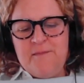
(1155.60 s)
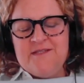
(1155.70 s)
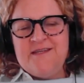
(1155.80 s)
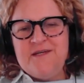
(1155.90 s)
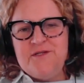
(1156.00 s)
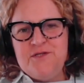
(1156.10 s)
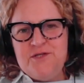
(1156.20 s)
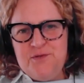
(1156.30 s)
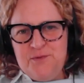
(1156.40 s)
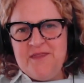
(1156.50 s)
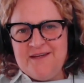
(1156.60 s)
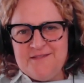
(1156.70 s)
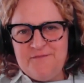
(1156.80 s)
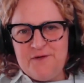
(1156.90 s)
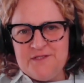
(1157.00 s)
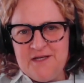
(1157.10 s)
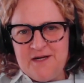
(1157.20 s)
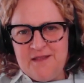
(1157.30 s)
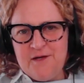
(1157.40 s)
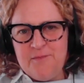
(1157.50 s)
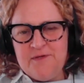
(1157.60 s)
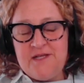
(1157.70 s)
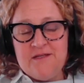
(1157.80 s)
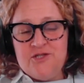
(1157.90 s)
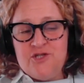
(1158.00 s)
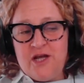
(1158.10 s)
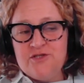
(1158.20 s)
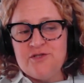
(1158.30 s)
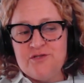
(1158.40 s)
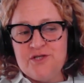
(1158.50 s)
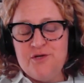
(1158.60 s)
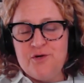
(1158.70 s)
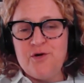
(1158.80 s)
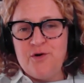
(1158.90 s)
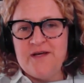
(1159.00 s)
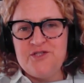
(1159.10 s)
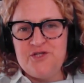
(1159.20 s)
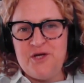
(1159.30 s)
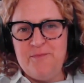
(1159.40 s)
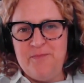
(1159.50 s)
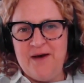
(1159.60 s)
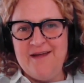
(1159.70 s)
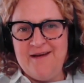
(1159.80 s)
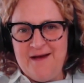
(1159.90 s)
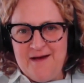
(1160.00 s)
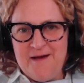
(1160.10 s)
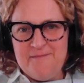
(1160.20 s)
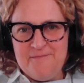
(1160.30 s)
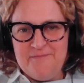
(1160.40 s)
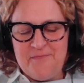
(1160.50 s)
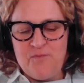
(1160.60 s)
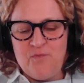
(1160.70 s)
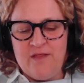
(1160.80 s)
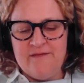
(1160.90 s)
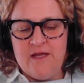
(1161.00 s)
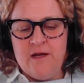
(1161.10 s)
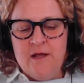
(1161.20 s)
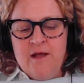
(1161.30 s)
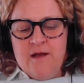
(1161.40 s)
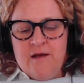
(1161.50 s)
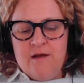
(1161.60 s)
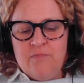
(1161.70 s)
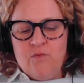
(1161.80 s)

me say two things first that I think will be tangential to your question, but relevant. Number